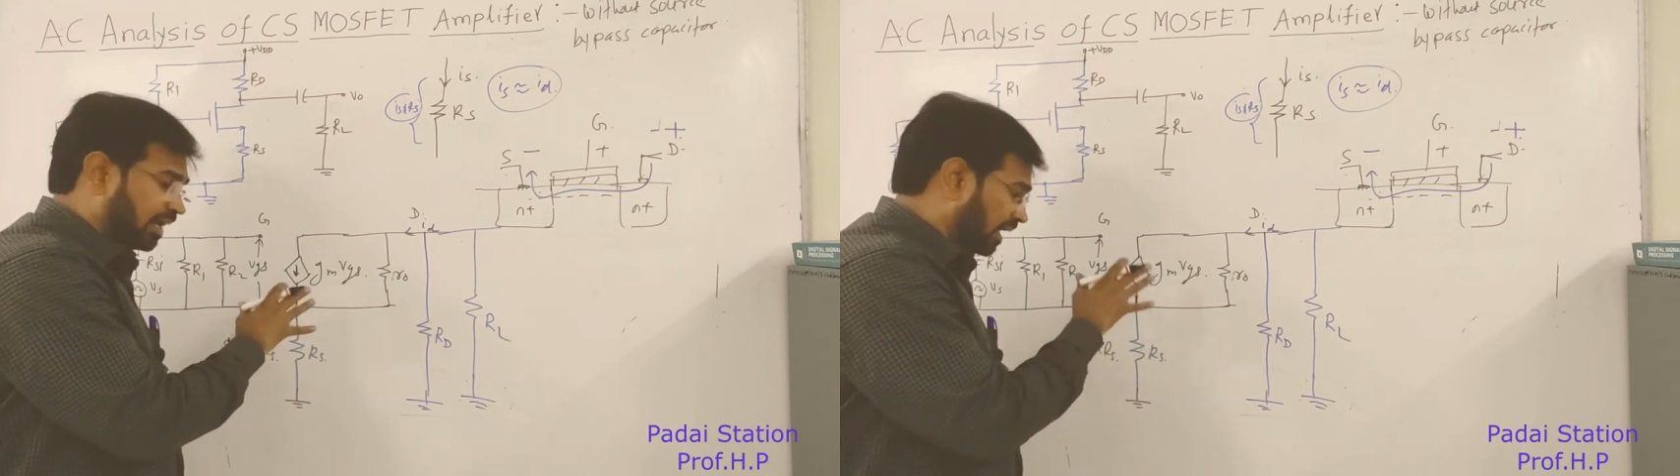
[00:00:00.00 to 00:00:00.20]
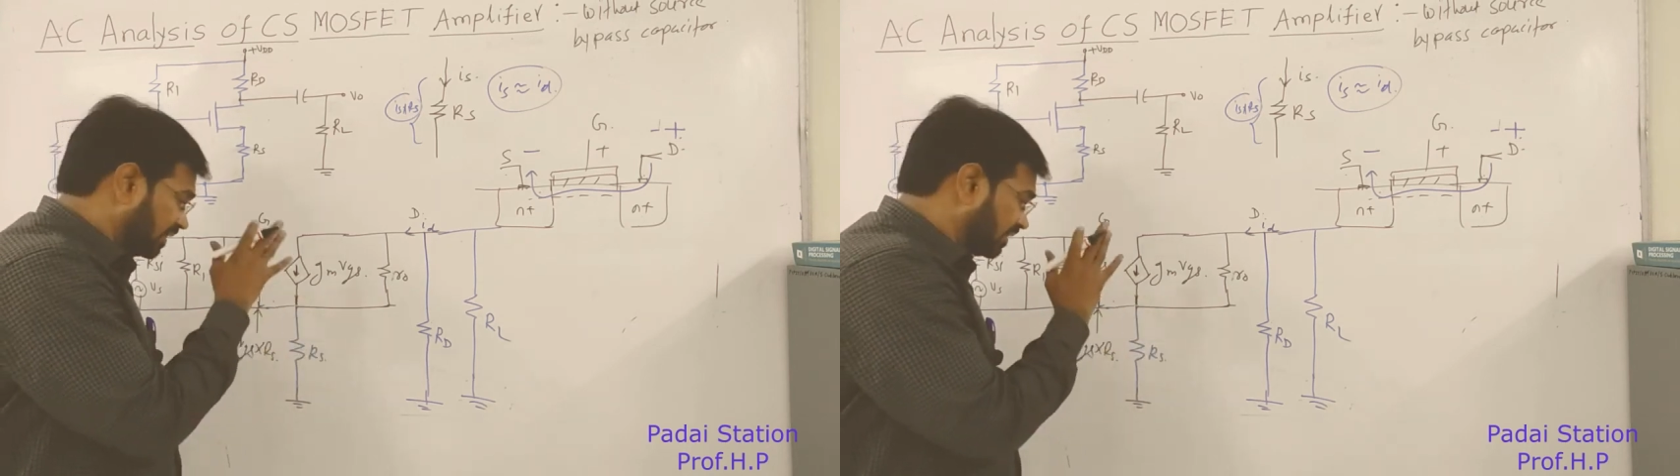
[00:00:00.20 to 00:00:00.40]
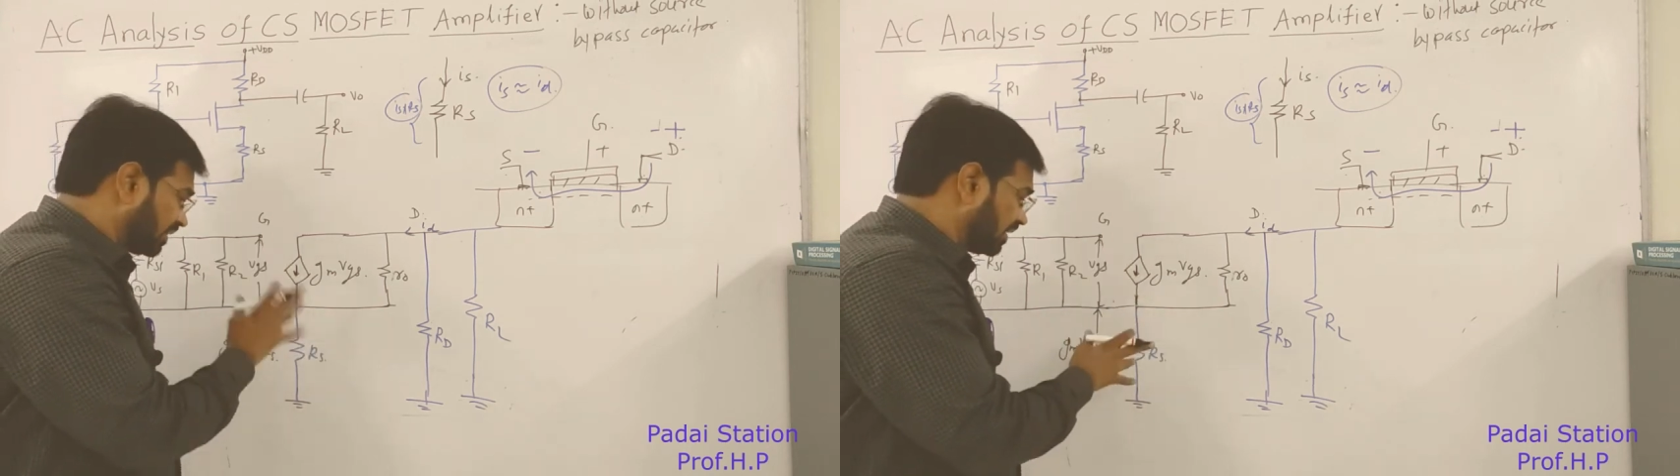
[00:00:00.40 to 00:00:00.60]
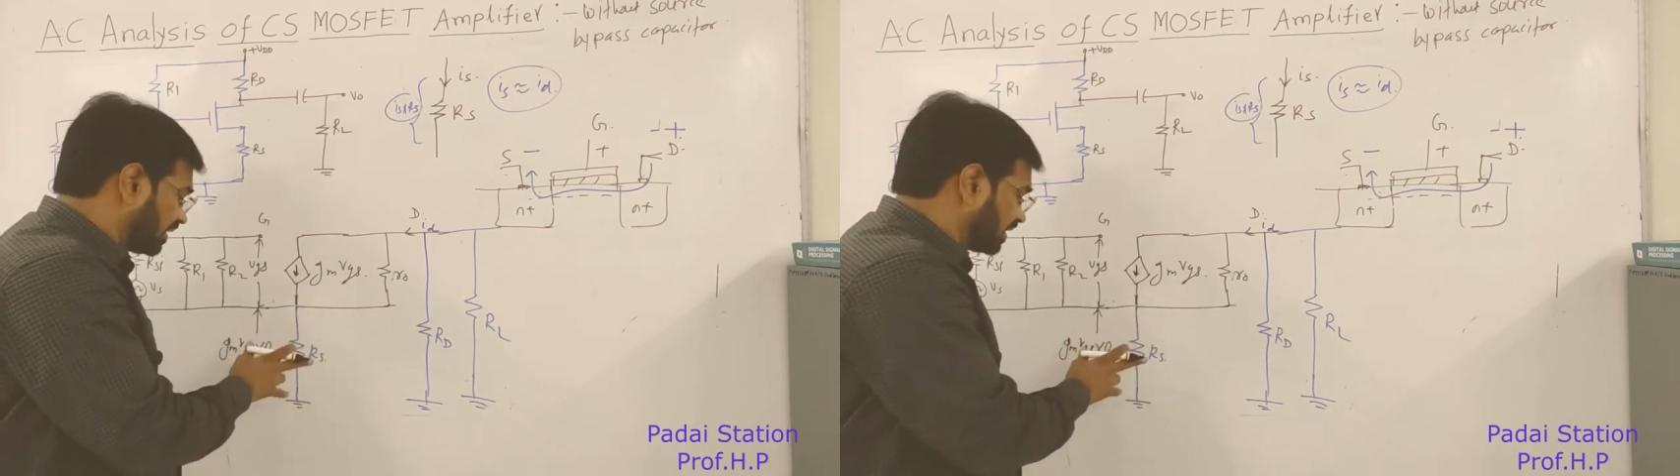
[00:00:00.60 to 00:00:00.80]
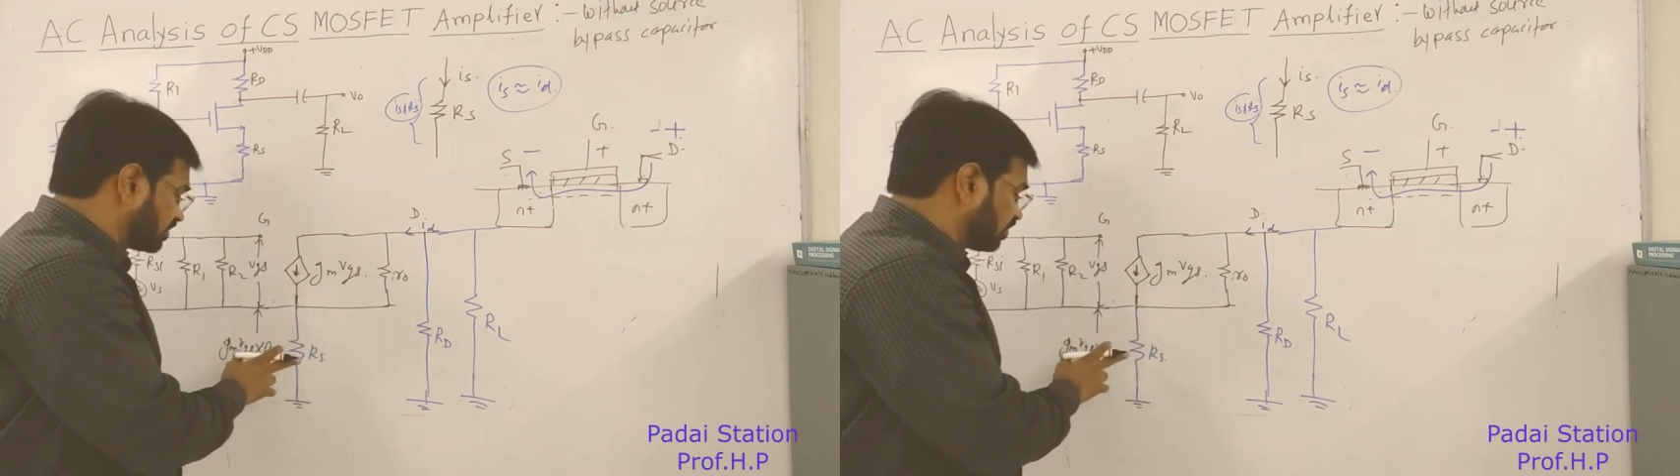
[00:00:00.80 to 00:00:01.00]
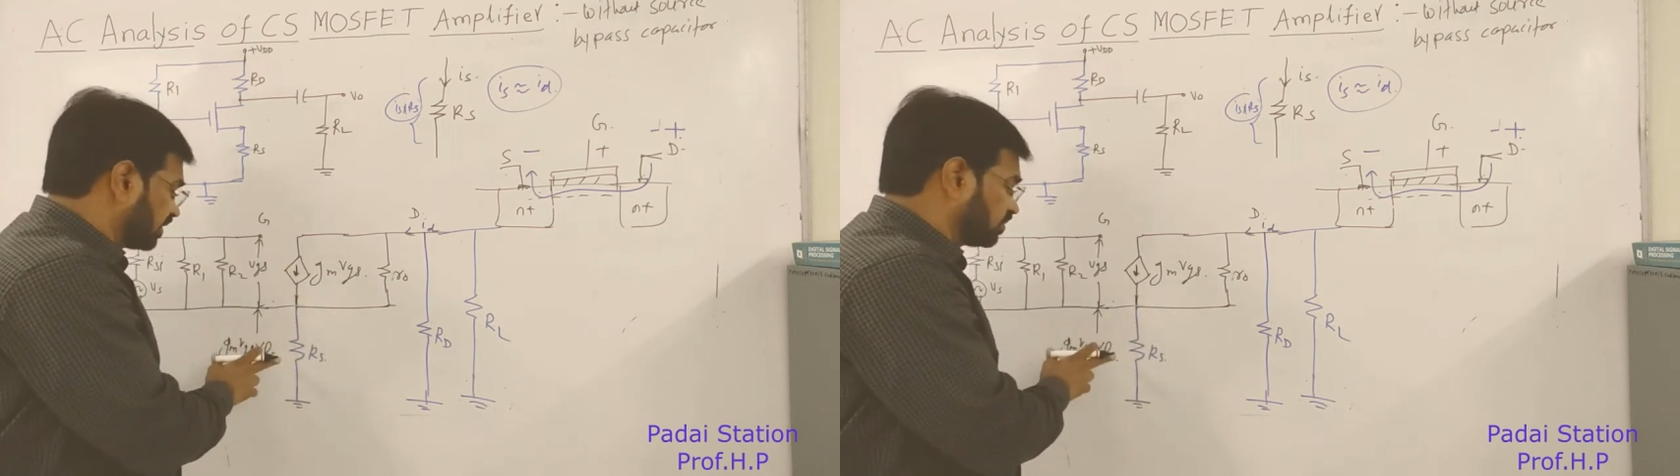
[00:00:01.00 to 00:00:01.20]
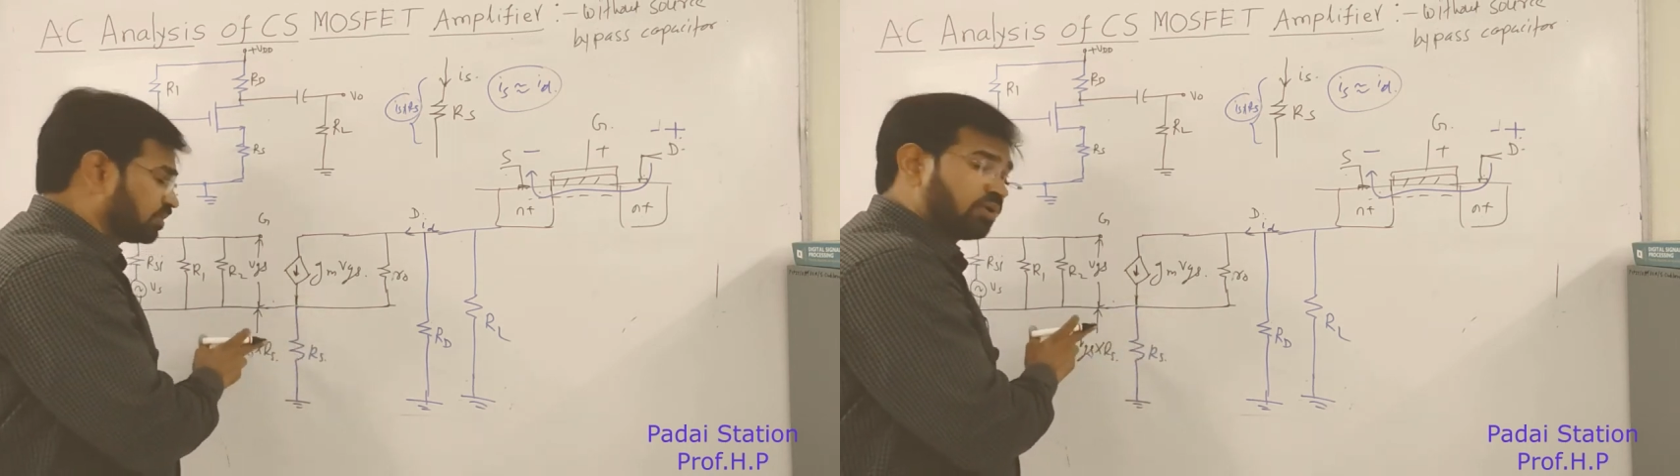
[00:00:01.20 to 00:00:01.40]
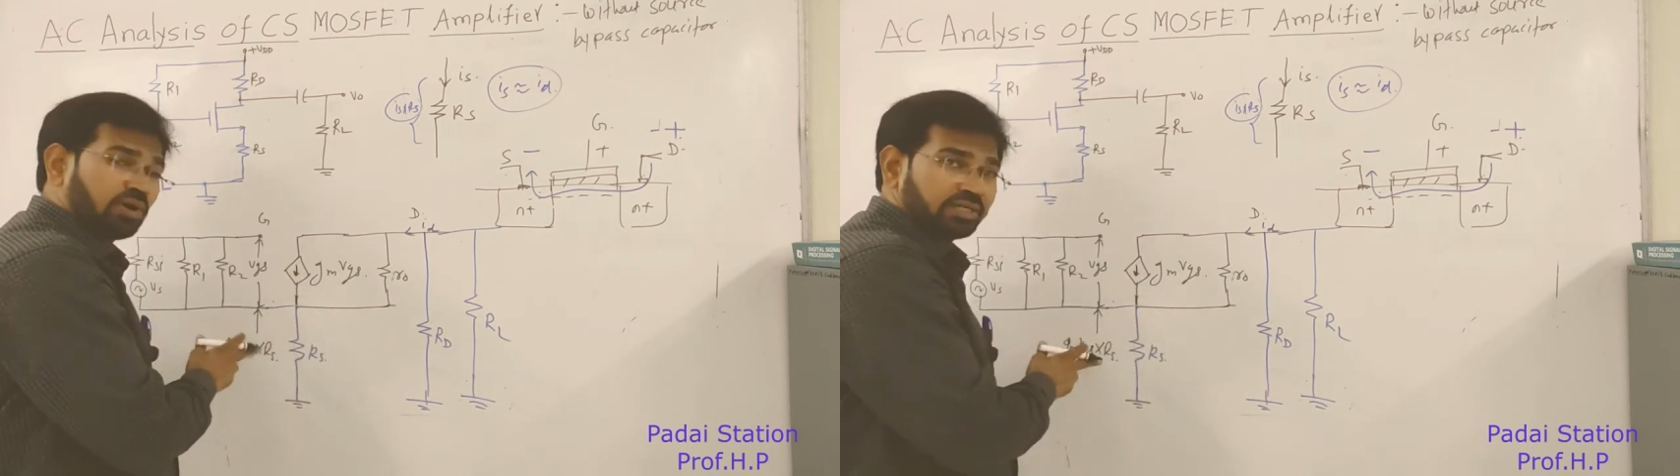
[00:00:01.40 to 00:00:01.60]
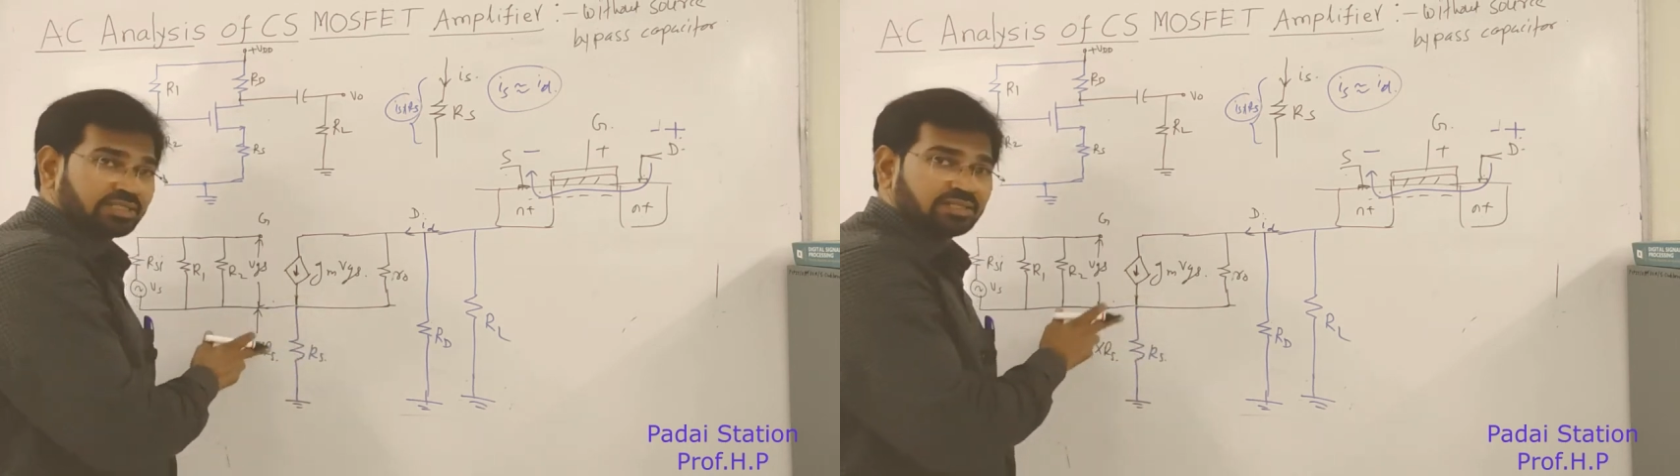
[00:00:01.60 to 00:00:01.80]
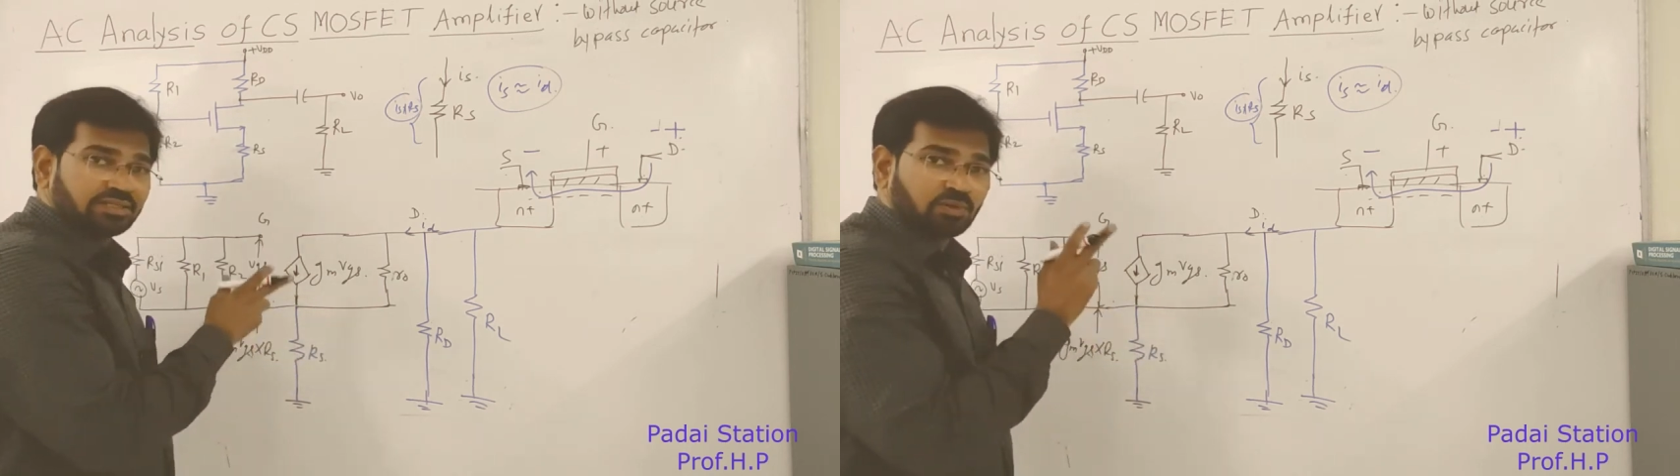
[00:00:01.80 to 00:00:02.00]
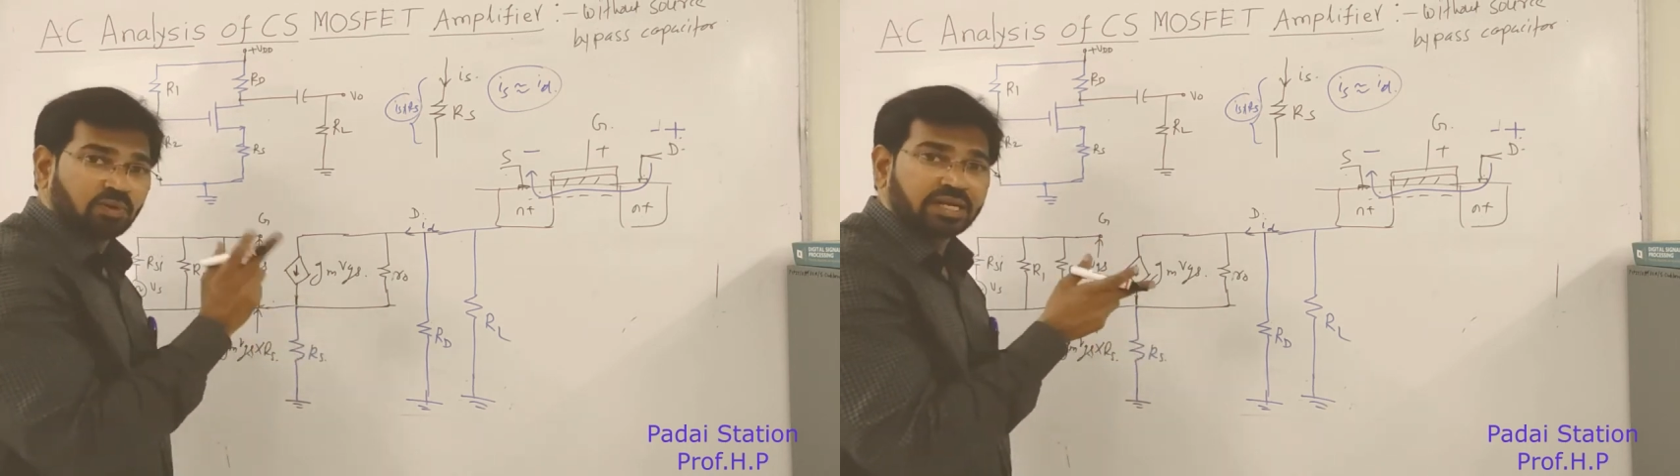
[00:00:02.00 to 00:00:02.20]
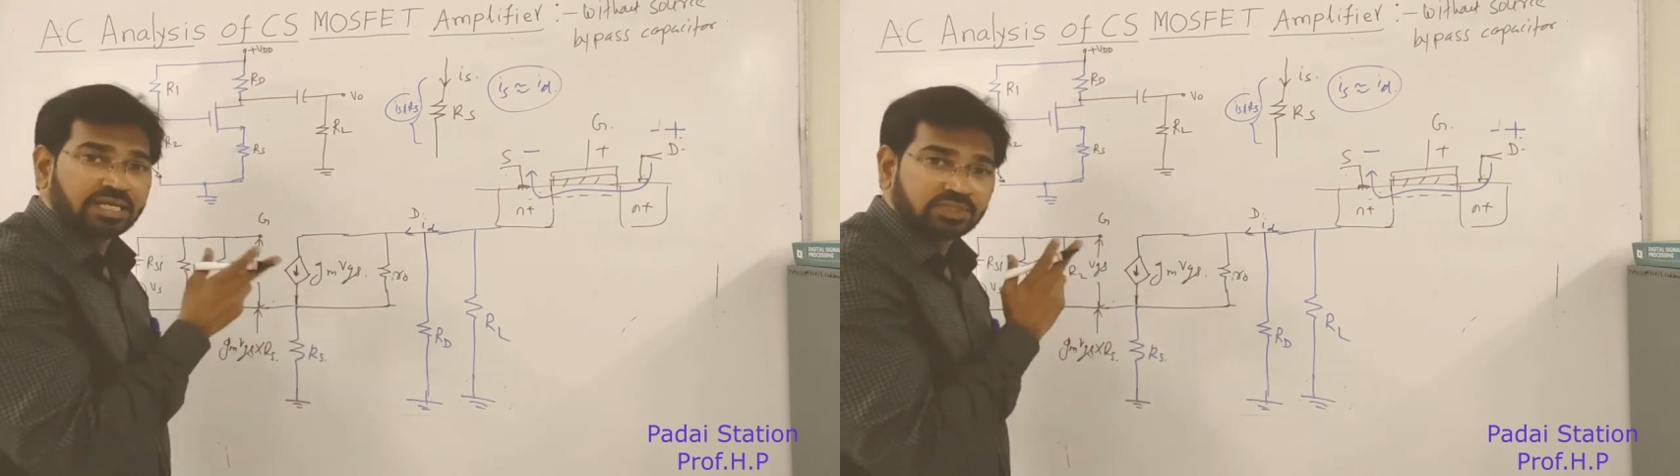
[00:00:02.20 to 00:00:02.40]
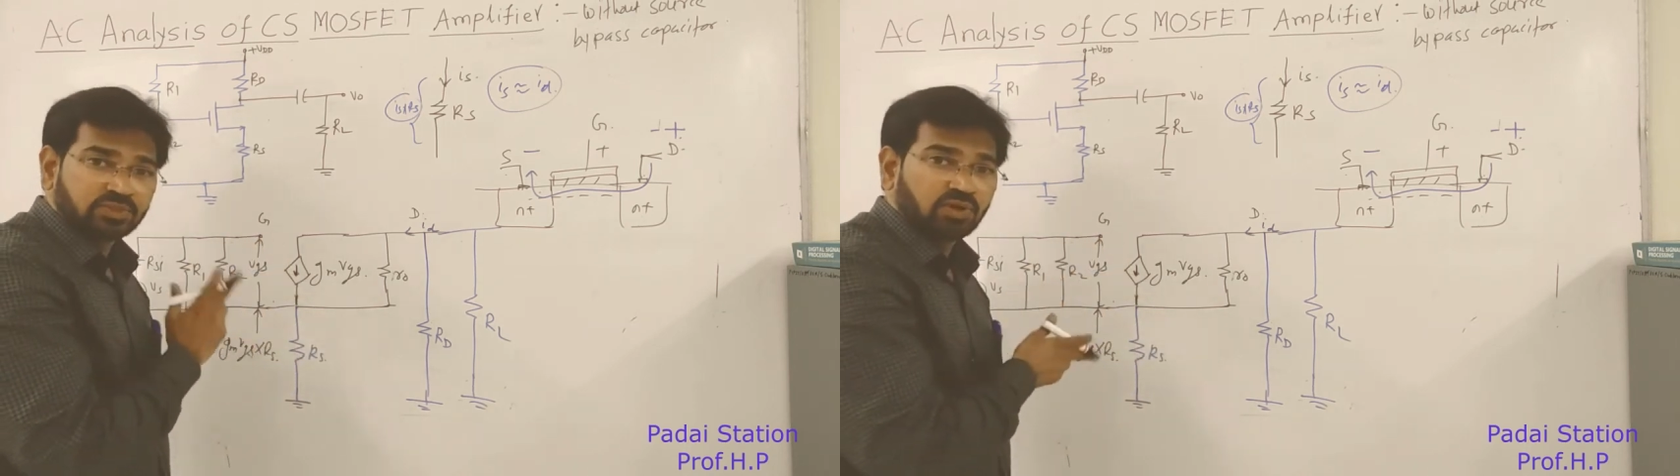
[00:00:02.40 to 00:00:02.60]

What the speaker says: and it is going to cause the voltage